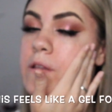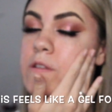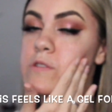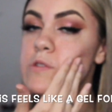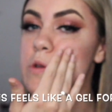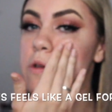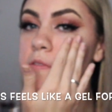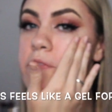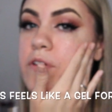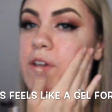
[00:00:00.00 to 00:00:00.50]

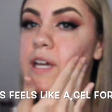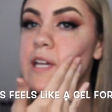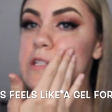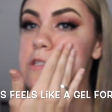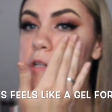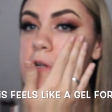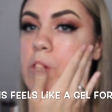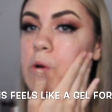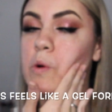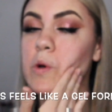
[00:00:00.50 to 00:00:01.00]
So if you guys
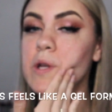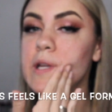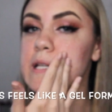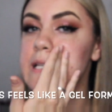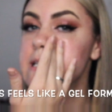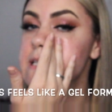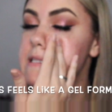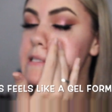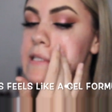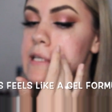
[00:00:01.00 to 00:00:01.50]
are
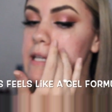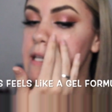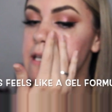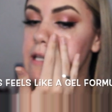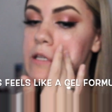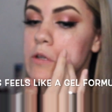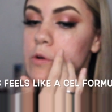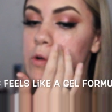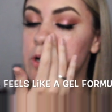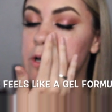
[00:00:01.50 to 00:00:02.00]
oily
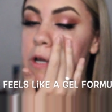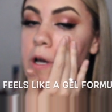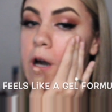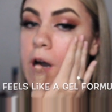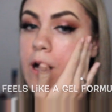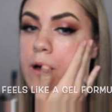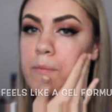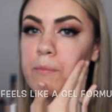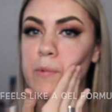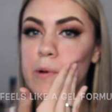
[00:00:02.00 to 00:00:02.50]
skin or
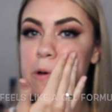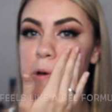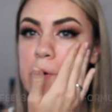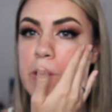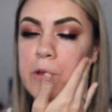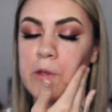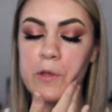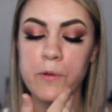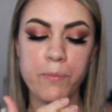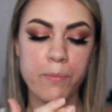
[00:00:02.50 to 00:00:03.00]
combo,
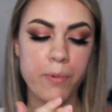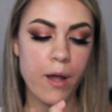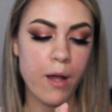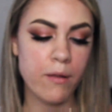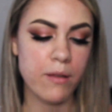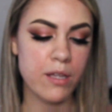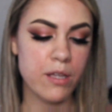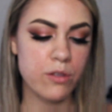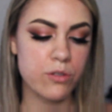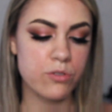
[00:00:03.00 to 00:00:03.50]
you
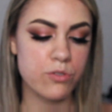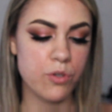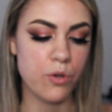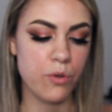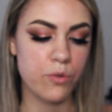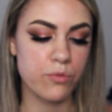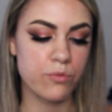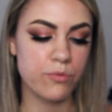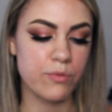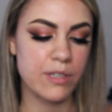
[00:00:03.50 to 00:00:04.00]
probably
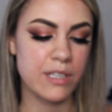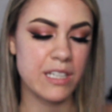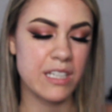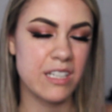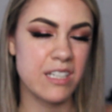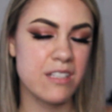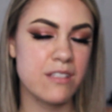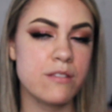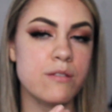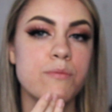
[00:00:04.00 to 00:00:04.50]
don't really
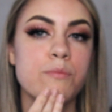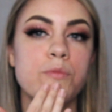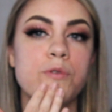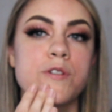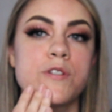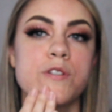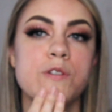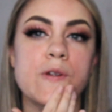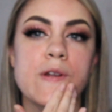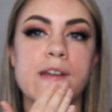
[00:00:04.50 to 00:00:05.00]
need to
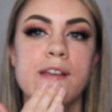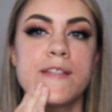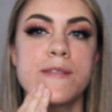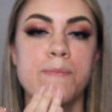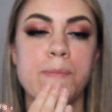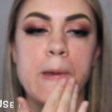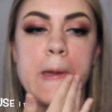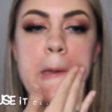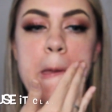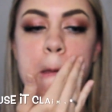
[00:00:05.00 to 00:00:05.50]
moisturize,
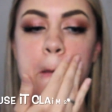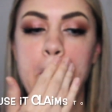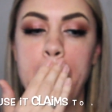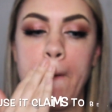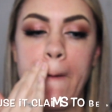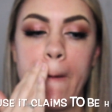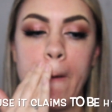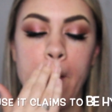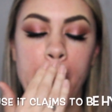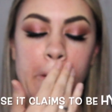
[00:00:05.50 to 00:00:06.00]
but
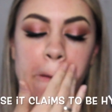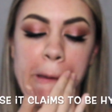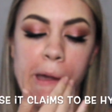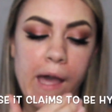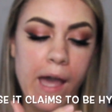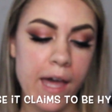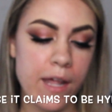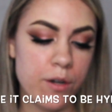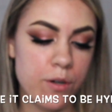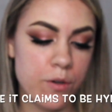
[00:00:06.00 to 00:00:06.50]

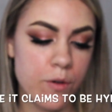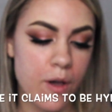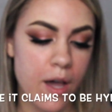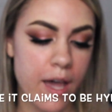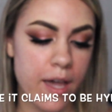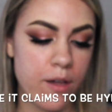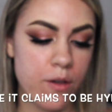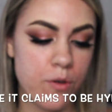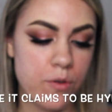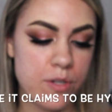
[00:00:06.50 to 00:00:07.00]
I don't know,
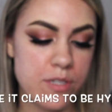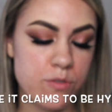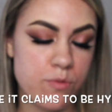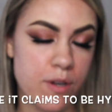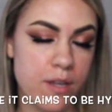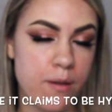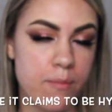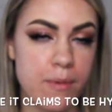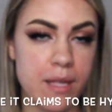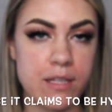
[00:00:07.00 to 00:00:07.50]
I always
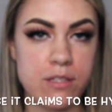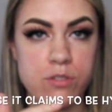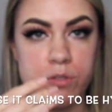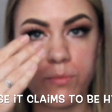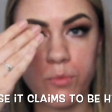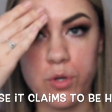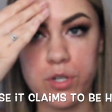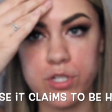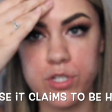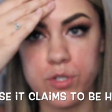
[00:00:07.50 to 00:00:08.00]
recommend to
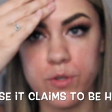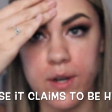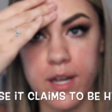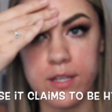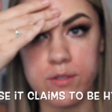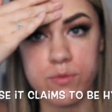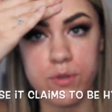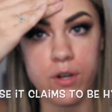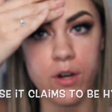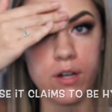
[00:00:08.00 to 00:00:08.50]

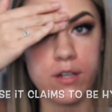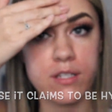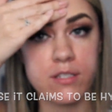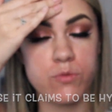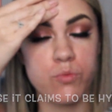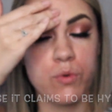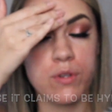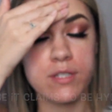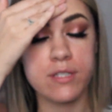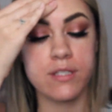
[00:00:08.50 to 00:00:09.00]
moisturize
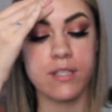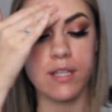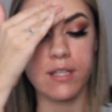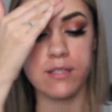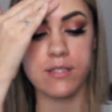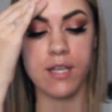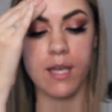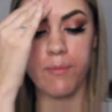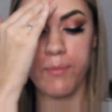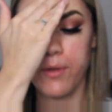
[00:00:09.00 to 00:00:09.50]
regardless what skin
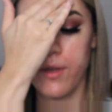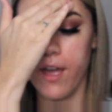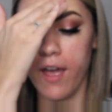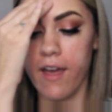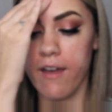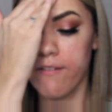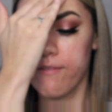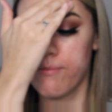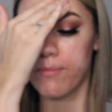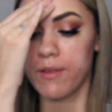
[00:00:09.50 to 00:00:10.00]
type you
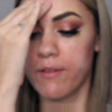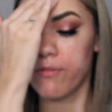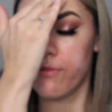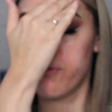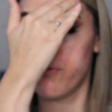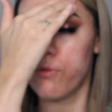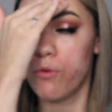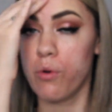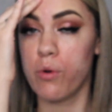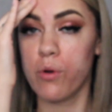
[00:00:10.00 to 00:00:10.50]
have
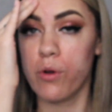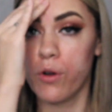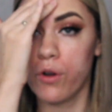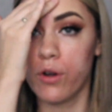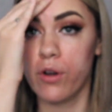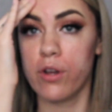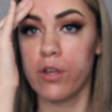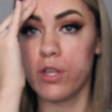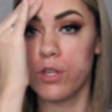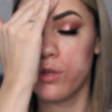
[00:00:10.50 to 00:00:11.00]

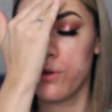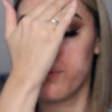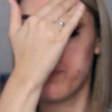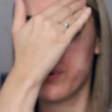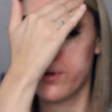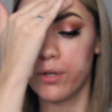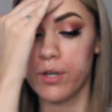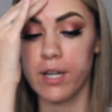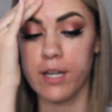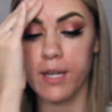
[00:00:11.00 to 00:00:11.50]
before you
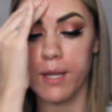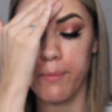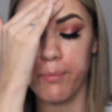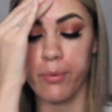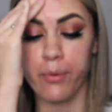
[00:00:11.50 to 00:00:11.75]
put any